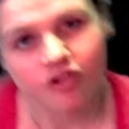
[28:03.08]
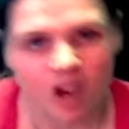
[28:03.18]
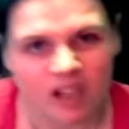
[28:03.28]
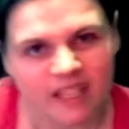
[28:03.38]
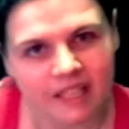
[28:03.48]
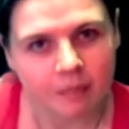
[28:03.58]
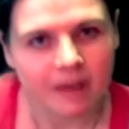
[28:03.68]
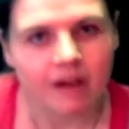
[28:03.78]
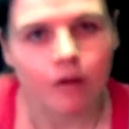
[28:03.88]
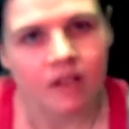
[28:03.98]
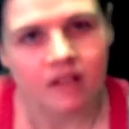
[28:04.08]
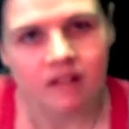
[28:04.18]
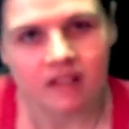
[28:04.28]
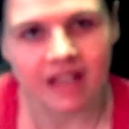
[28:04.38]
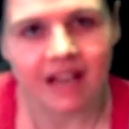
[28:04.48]
knocking about in
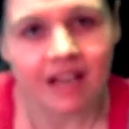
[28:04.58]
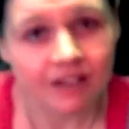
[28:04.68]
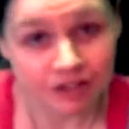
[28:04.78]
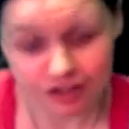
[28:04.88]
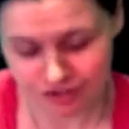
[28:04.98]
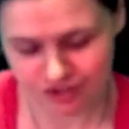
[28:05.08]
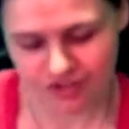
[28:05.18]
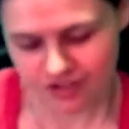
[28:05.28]
the garden.